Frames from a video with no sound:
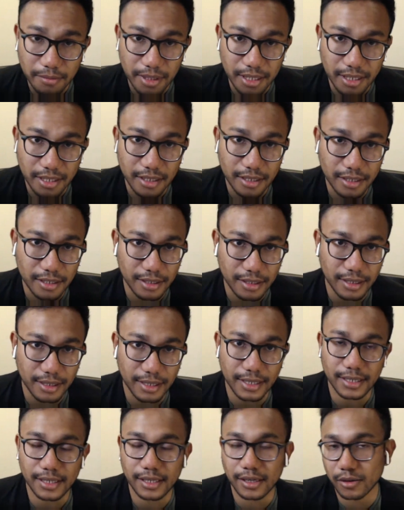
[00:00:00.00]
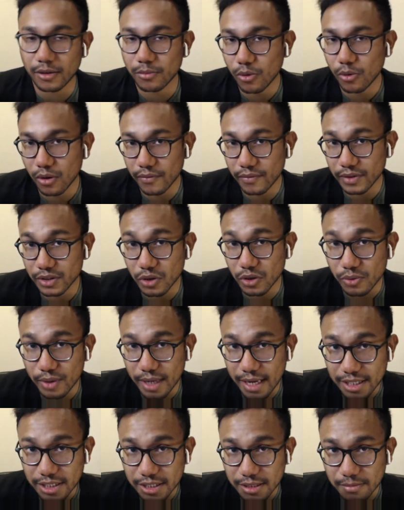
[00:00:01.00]
GoFundMe are
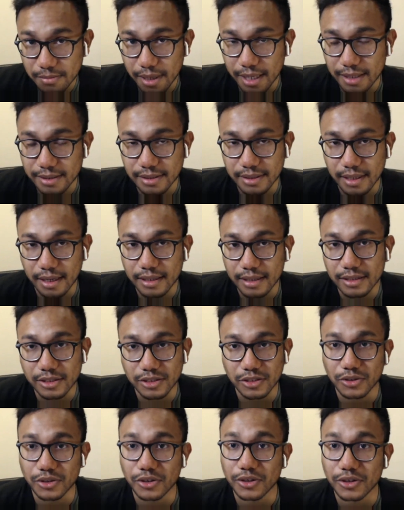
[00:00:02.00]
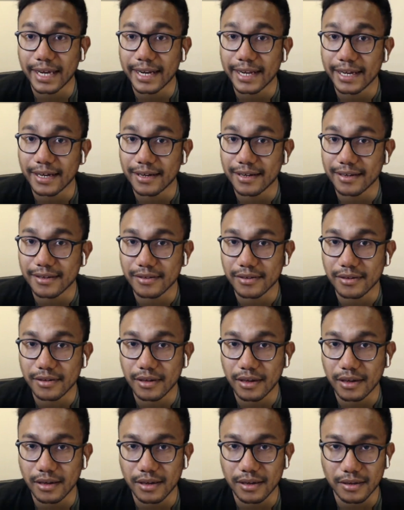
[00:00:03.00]
more of a donation-based site, so you're
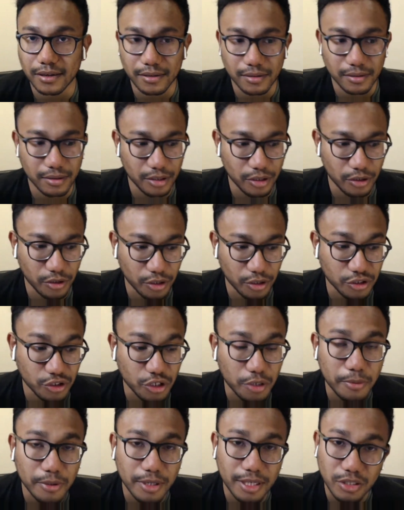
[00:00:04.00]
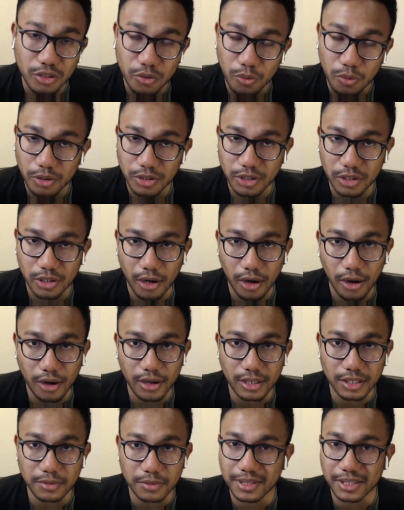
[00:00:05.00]
contributing towards a
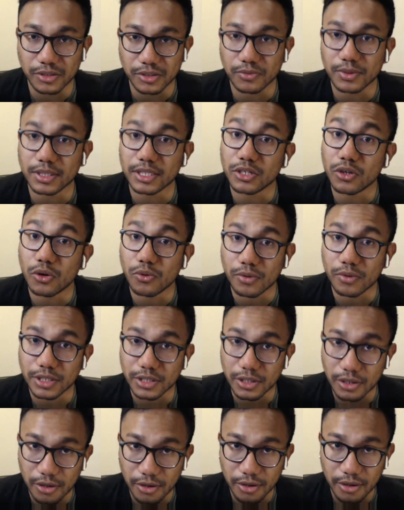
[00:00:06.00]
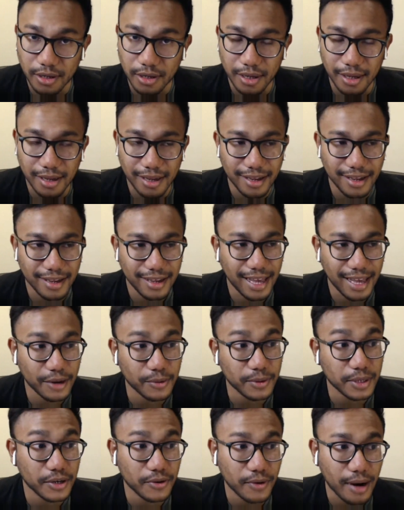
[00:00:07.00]
cause, but there's really no return.
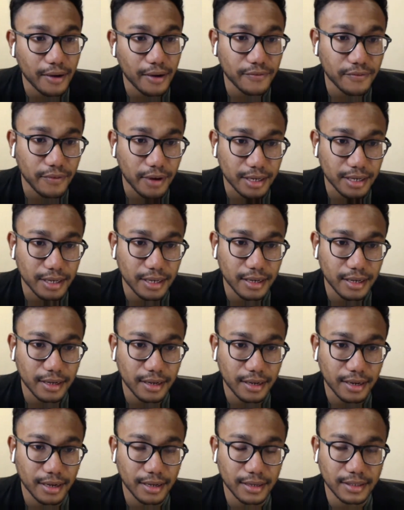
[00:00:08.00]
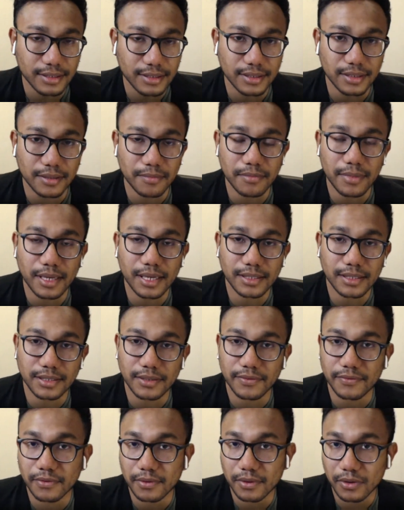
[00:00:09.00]
Equity crowdfunding is the
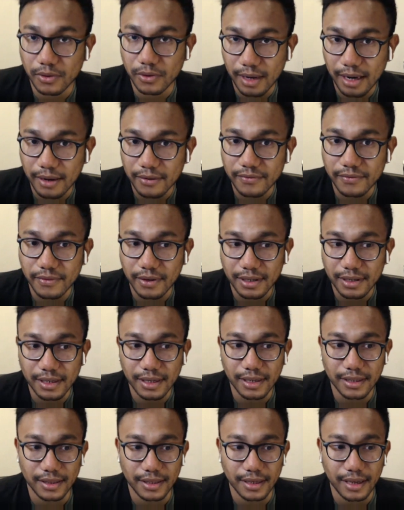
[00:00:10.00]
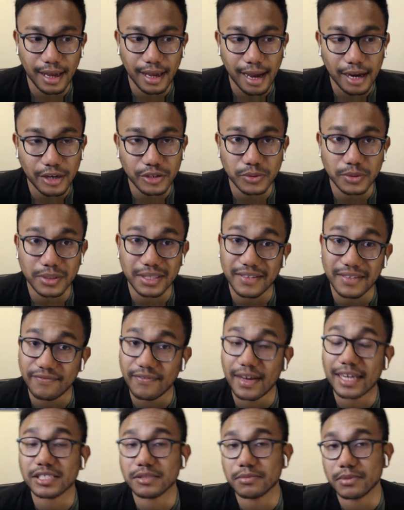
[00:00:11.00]
mix of crowdfunding and the actual
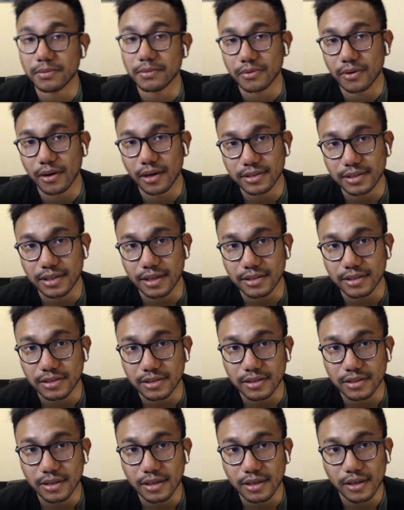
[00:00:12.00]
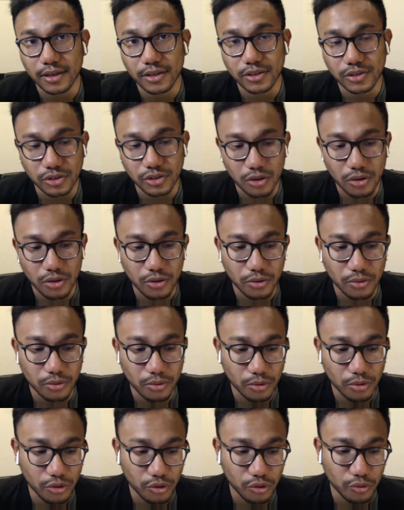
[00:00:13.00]
investment process.
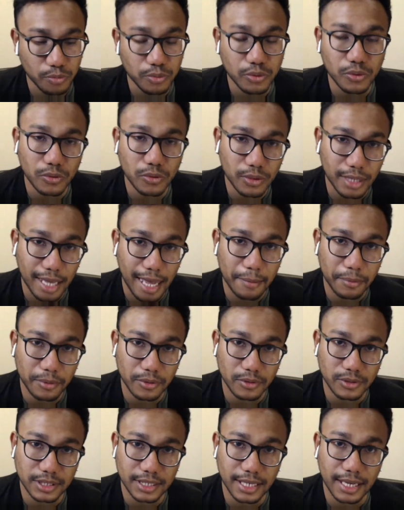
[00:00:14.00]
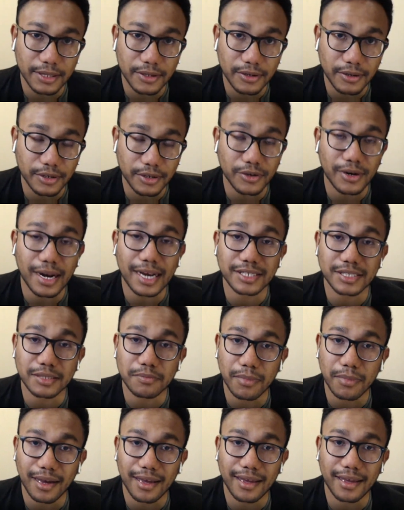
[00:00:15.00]
So you pool capital together, and you're
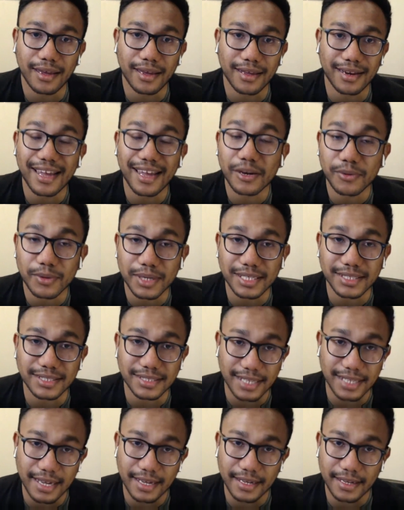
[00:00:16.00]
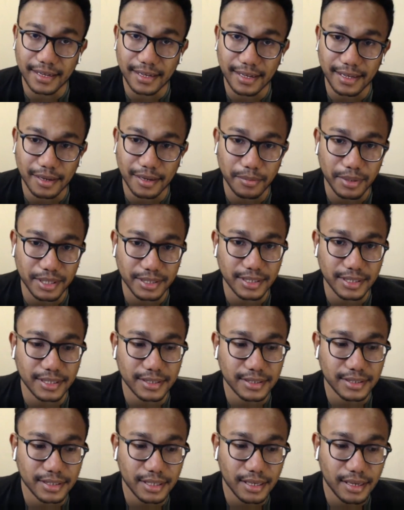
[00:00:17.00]
actually buying an equity stake in a
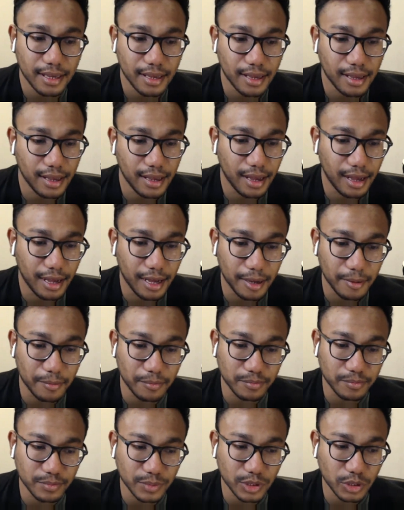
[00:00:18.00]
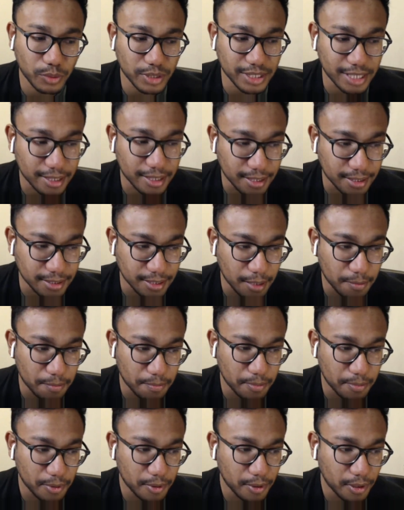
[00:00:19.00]
business. So we set this
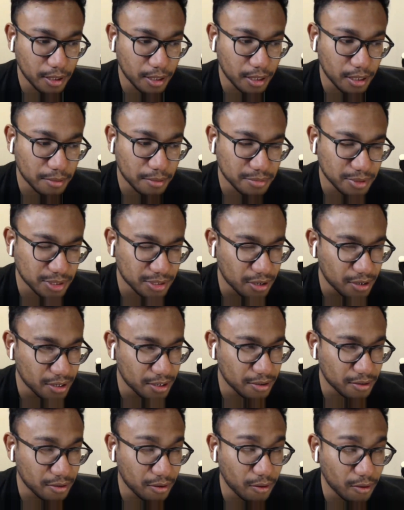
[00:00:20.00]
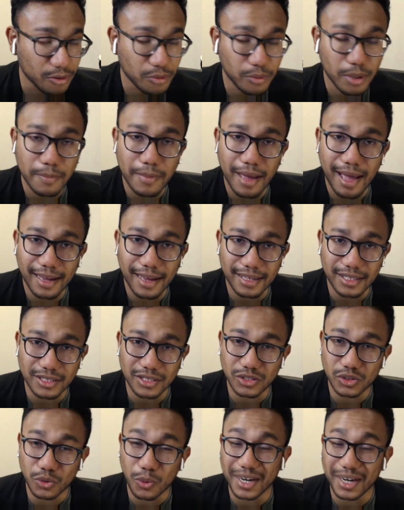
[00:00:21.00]
up starting all the way back
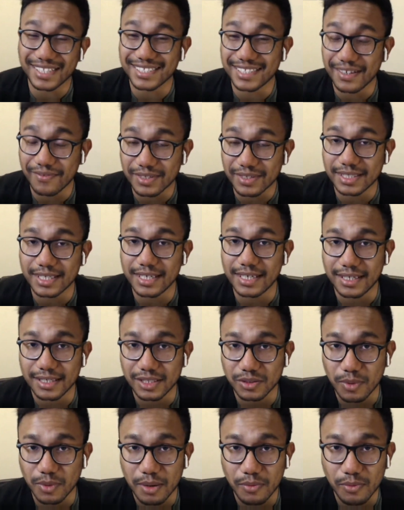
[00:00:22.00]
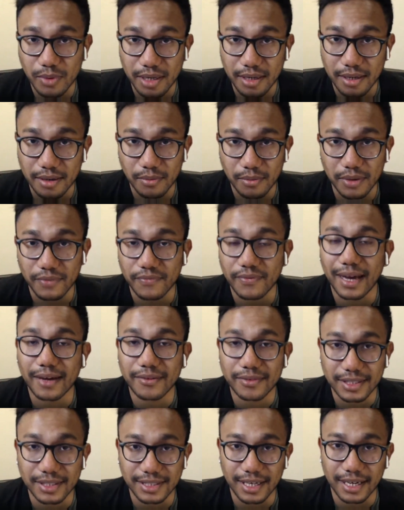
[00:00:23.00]
in 2017 is when we
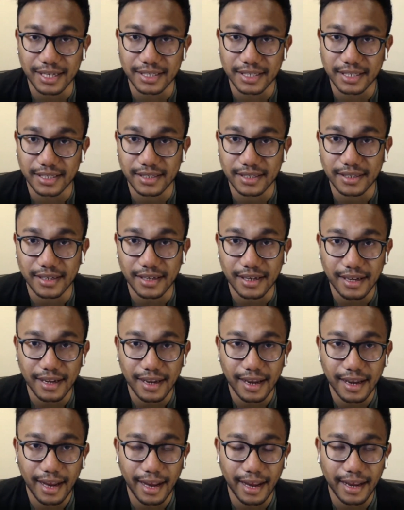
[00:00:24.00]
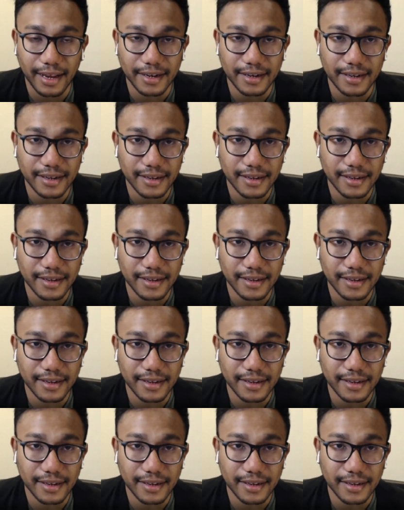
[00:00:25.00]
found this idea, and